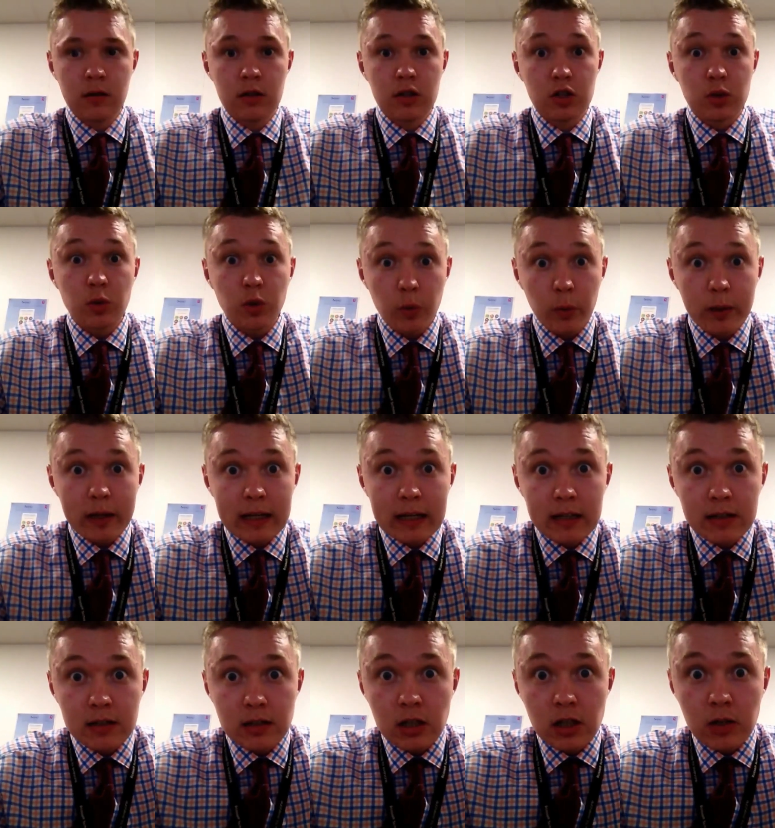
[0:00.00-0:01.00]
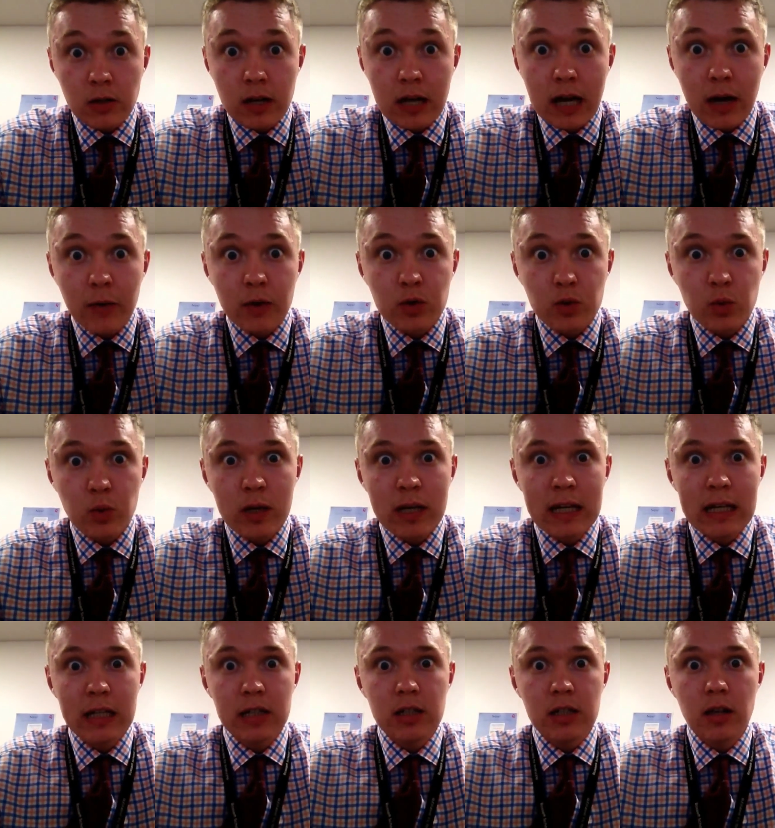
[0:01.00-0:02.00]
So what we need to do now is we
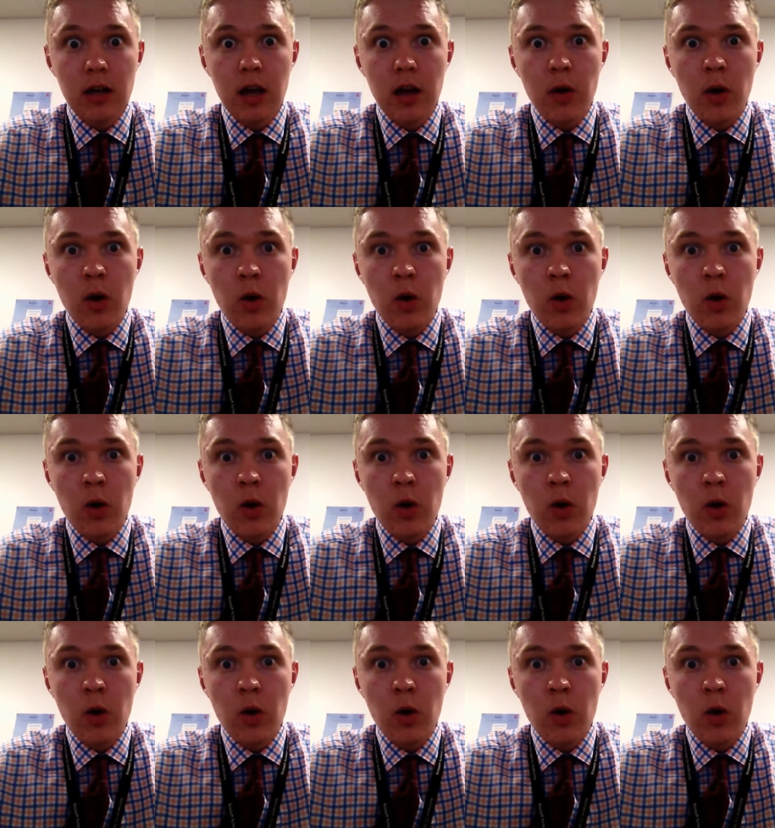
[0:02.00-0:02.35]
need to know